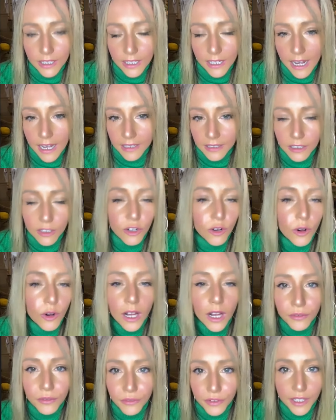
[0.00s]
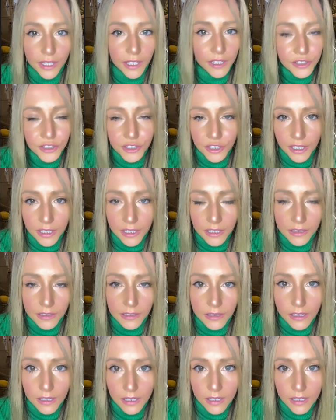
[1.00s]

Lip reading: had a qualification and